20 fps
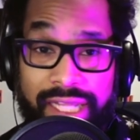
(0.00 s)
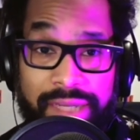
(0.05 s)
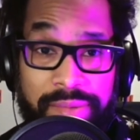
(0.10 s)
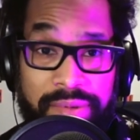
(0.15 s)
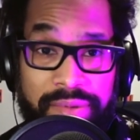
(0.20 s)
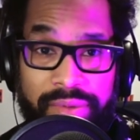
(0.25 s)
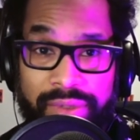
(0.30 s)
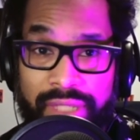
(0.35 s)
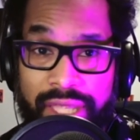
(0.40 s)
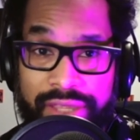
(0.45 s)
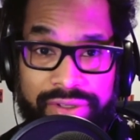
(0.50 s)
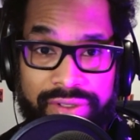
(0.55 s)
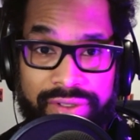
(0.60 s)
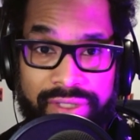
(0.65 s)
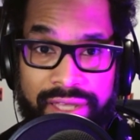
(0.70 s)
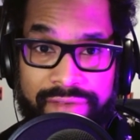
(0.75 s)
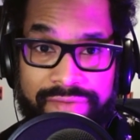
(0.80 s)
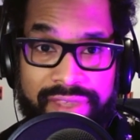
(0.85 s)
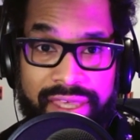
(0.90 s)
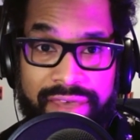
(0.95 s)
A lot of people lost
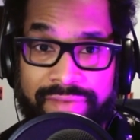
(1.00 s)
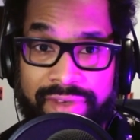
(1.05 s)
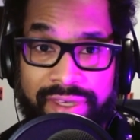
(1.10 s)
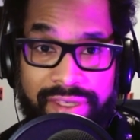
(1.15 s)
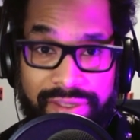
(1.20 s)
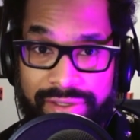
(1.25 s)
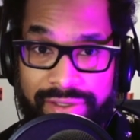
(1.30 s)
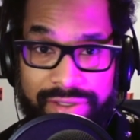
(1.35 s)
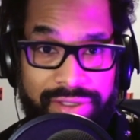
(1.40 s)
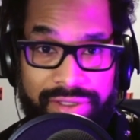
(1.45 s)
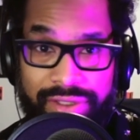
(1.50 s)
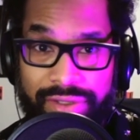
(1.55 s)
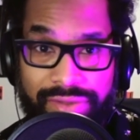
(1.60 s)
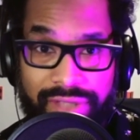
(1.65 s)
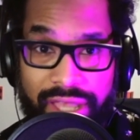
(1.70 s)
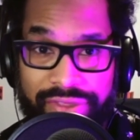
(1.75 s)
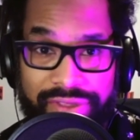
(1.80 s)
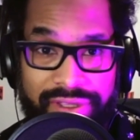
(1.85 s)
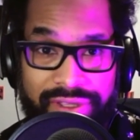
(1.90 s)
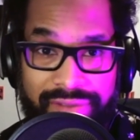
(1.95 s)
their life savings.
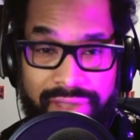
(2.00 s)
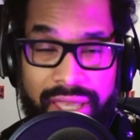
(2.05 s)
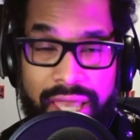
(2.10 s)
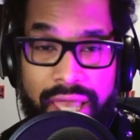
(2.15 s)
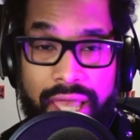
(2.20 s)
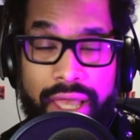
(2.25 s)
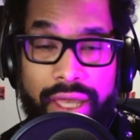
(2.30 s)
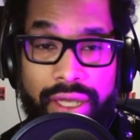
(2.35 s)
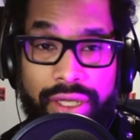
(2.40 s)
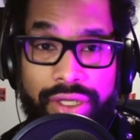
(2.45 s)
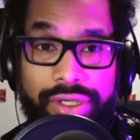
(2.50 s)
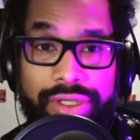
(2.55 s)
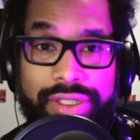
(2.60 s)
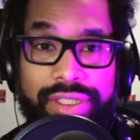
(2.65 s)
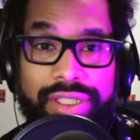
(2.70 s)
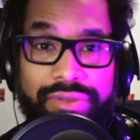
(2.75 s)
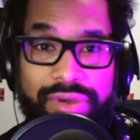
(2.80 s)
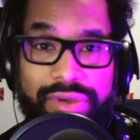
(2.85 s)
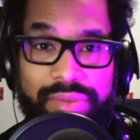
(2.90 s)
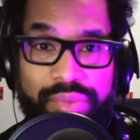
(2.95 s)
Nothing
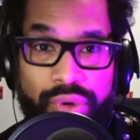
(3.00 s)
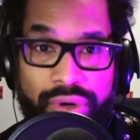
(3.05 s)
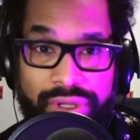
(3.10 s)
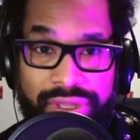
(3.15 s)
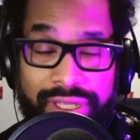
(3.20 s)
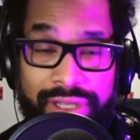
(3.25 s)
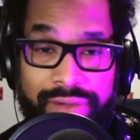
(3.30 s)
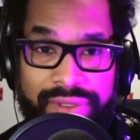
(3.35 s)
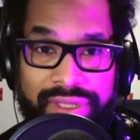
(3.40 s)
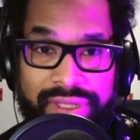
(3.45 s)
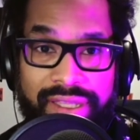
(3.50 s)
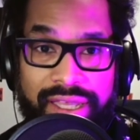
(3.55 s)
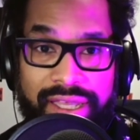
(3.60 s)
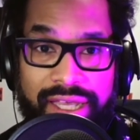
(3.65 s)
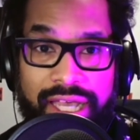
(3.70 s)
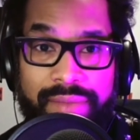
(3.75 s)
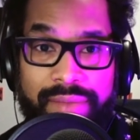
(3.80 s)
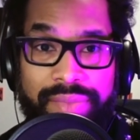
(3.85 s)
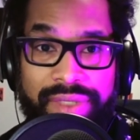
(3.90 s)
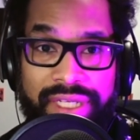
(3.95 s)
good to report there within
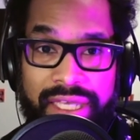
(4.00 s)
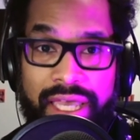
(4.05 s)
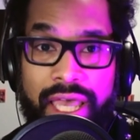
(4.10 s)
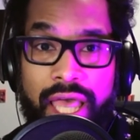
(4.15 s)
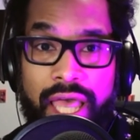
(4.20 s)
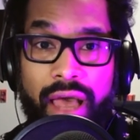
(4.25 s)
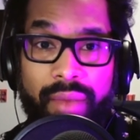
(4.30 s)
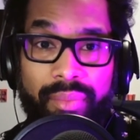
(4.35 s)
that company.